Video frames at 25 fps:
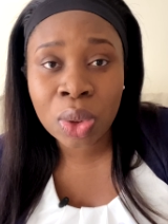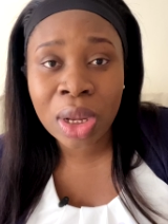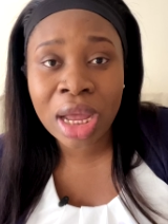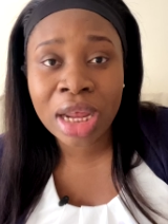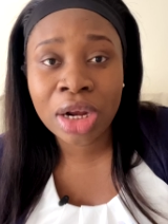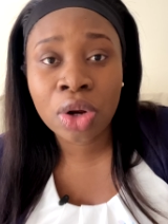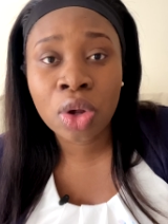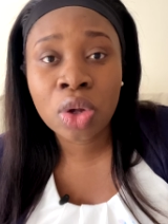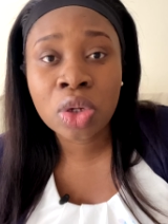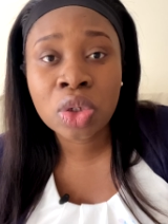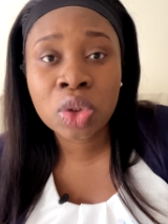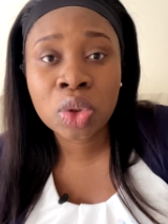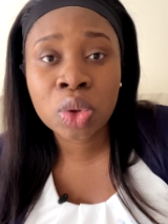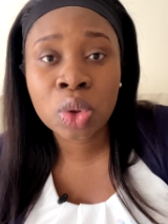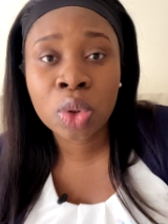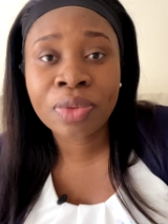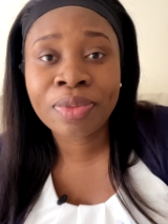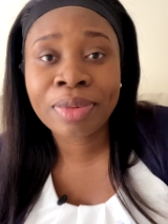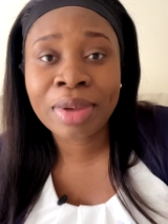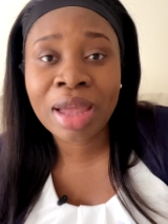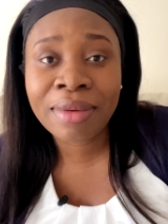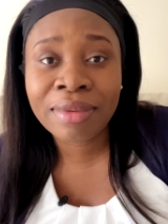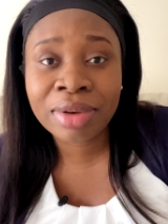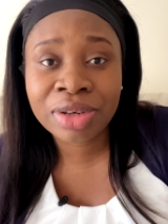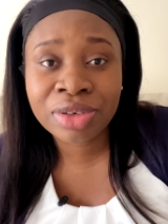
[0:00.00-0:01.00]
And also, if
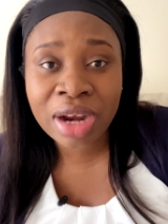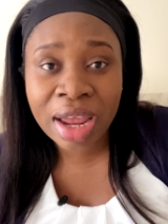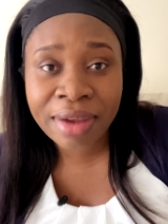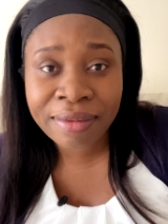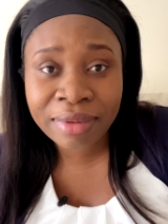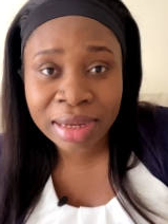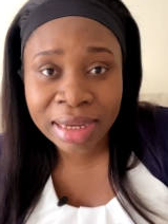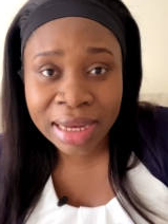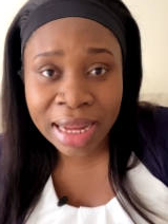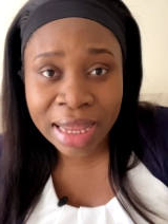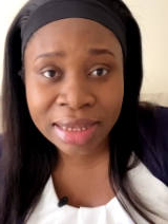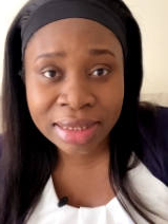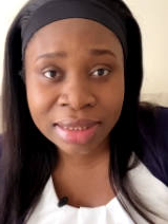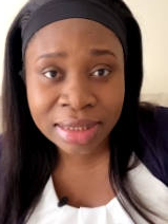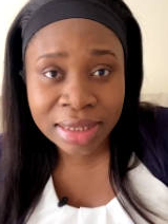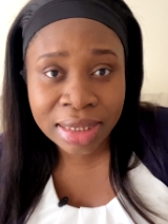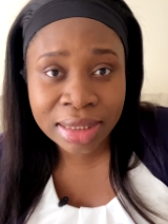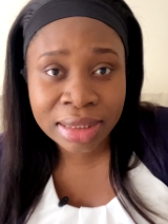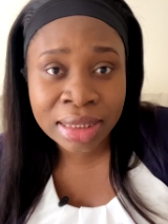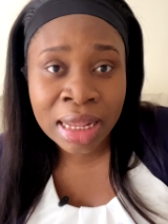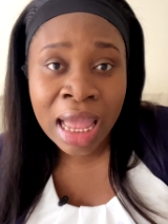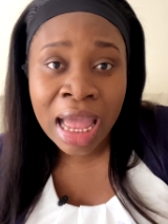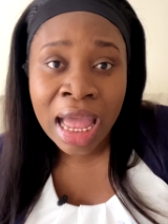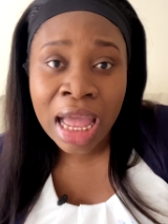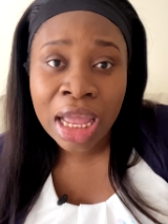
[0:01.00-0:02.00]
you have a driving
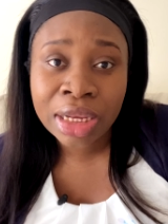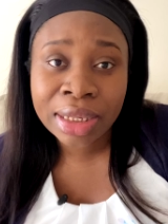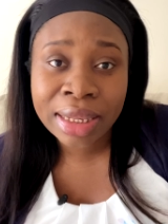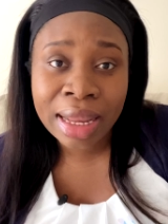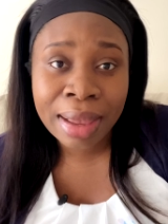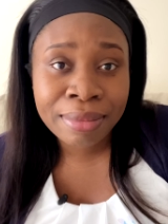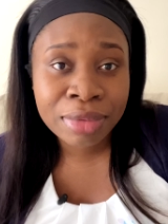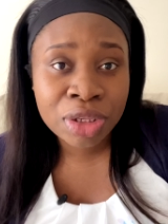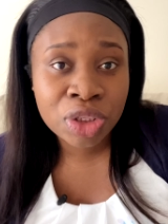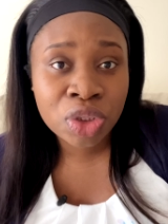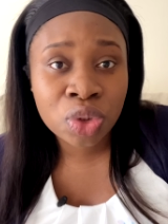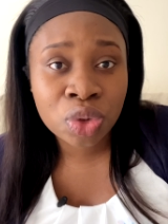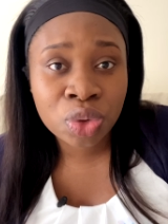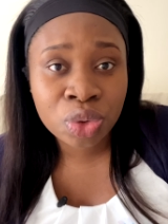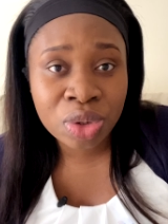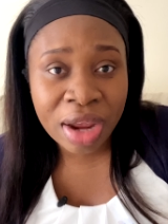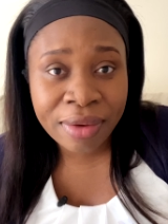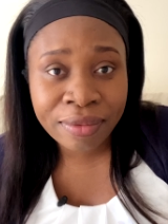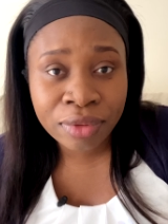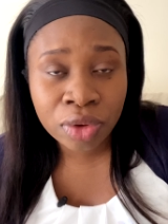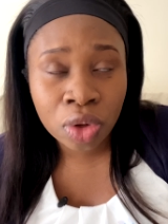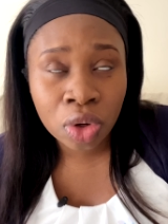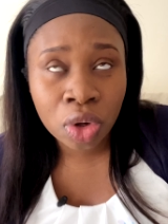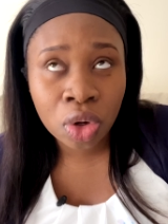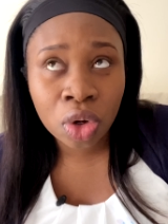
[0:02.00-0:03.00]
license, that means you drive
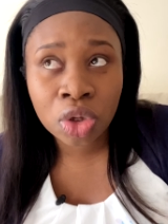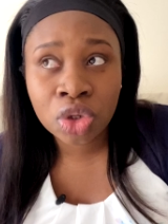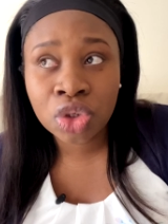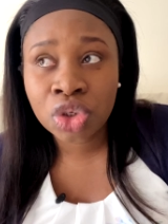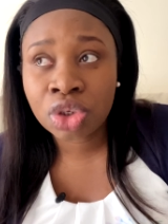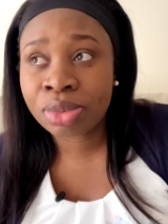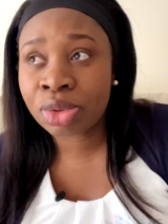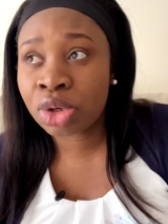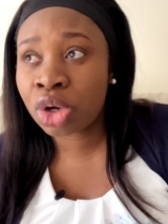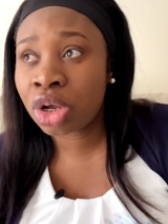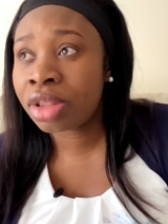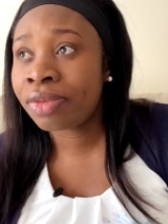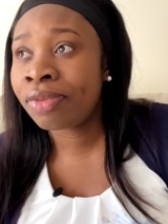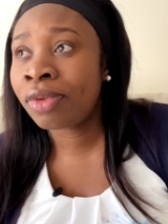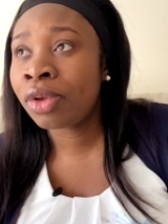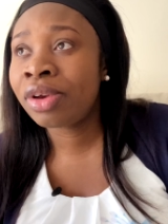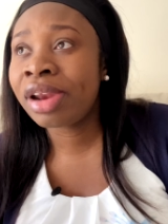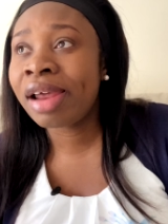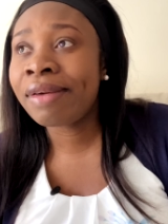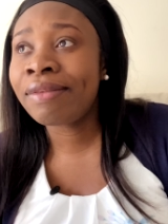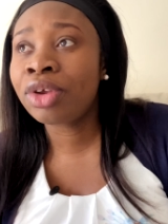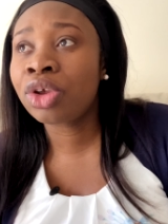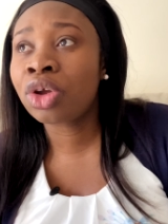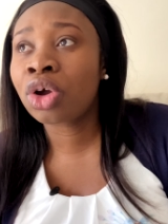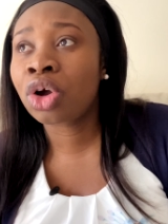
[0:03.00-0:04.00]
in your country. Because if you
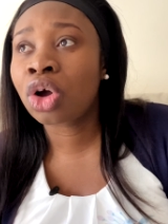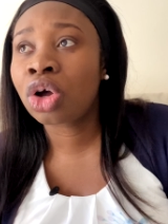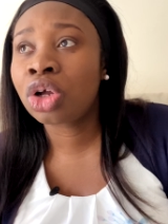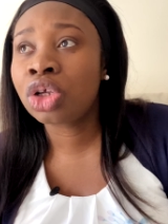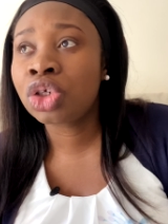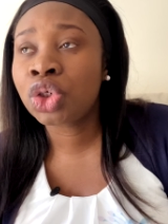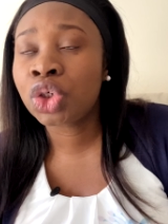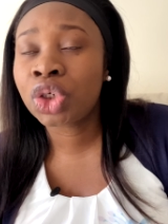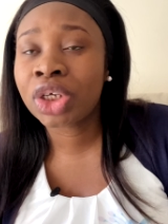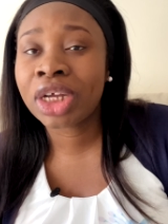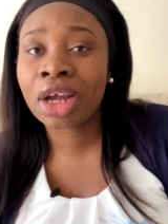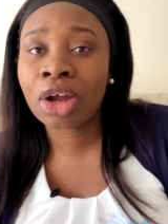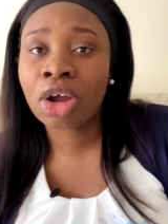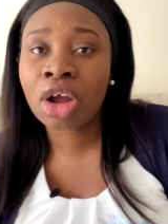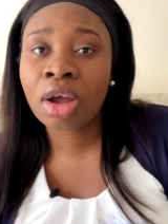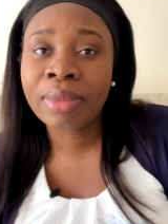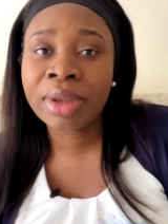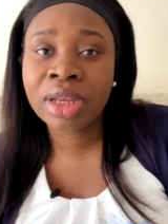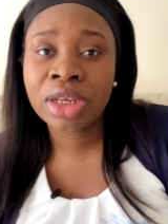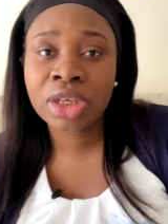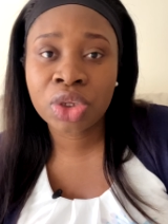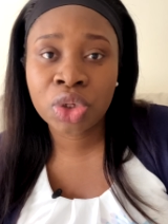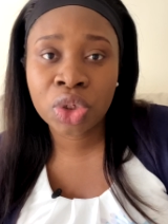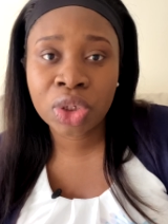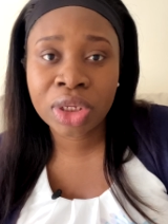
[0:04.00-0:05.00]
drive in your country, you can come
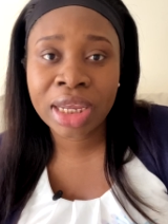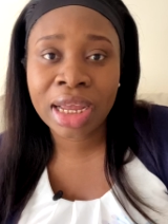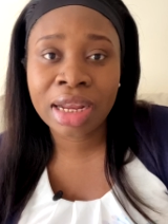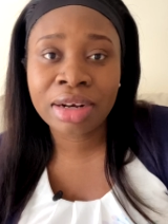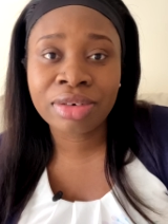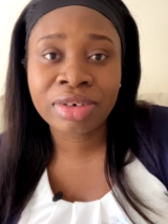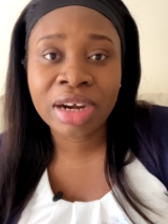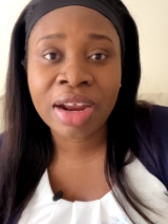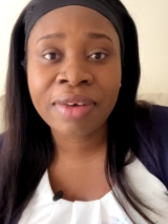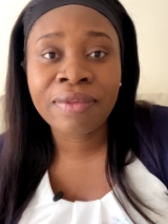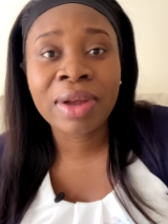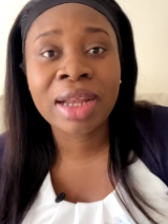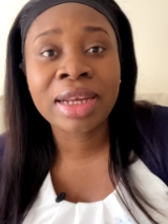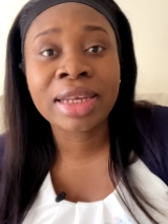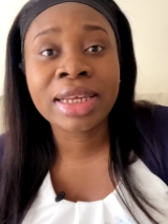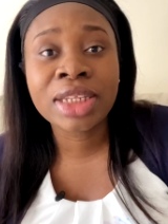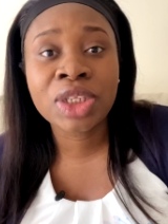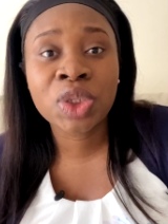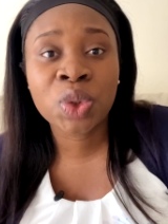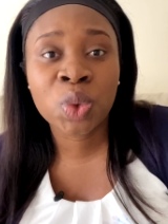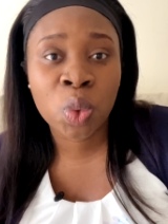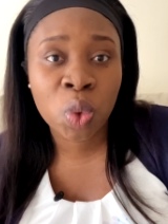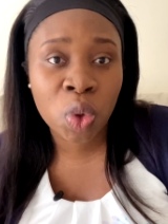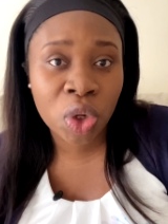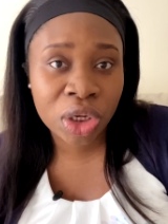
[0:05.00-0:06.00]
in the UK and drive for at
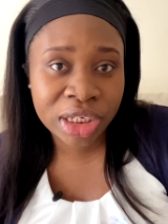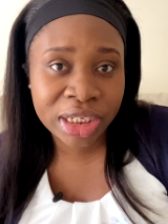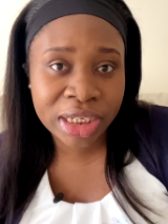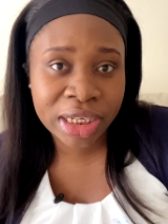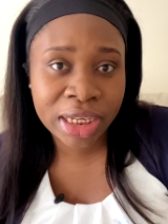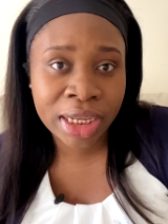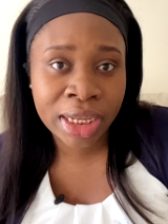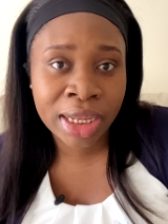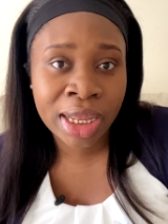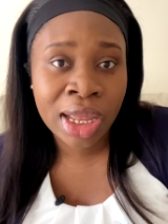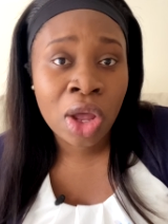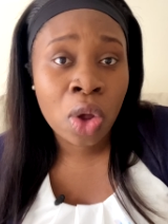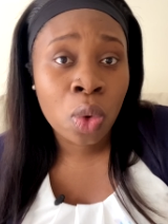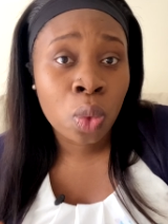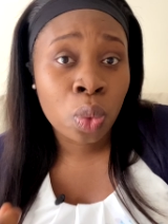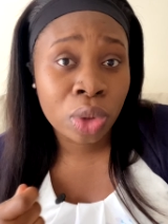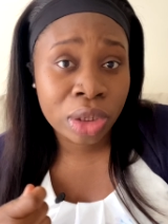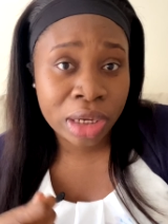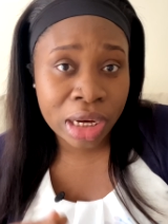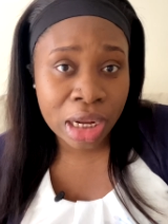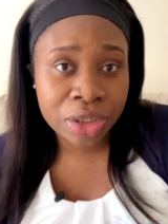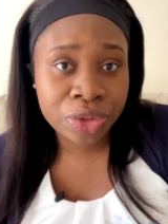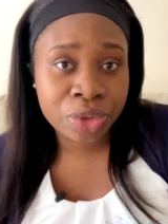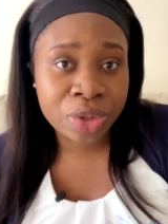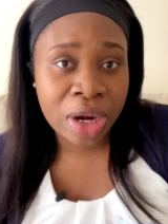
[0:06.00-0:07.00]
least 1 year
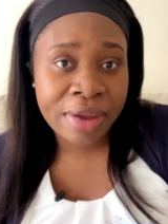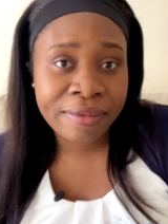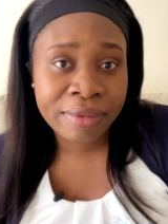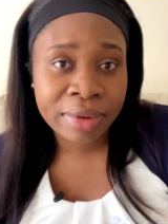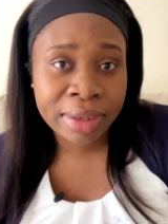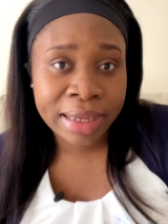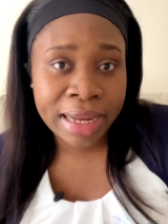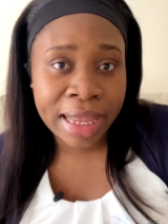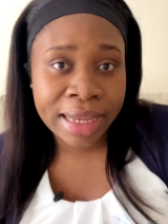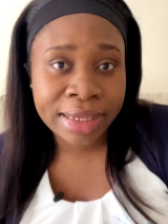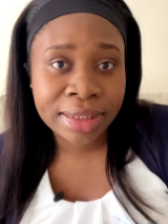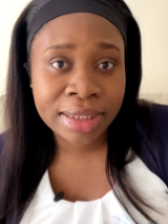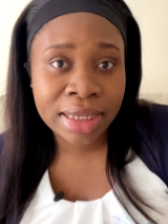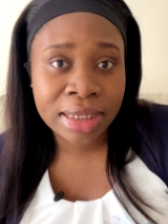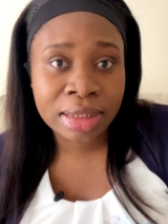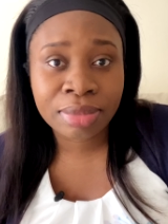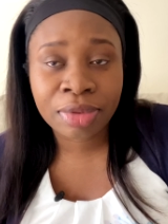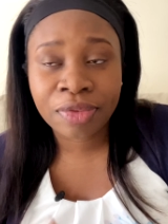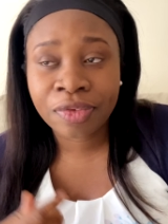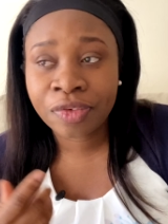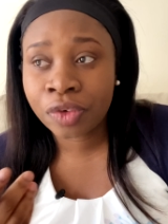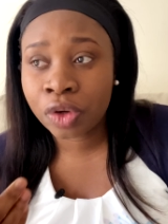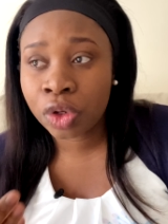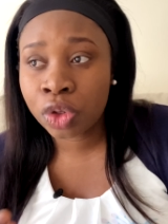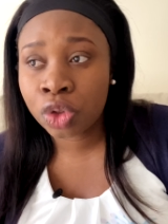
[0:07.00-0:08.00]
without driving license
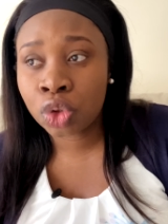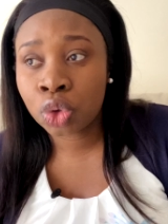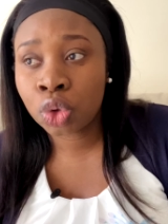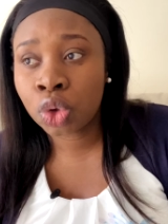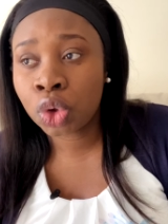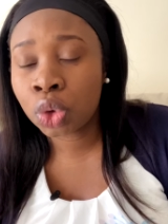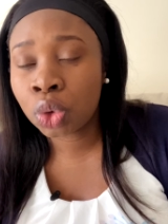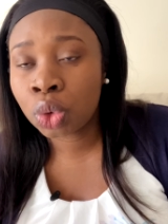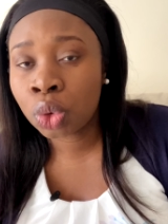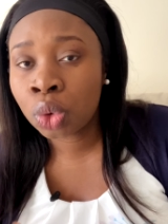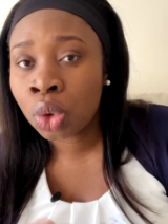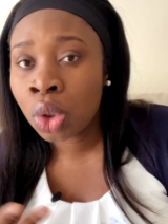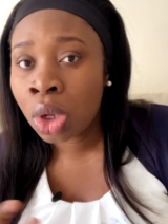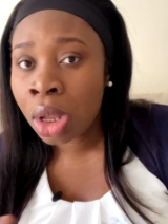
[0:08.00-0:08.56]
before you know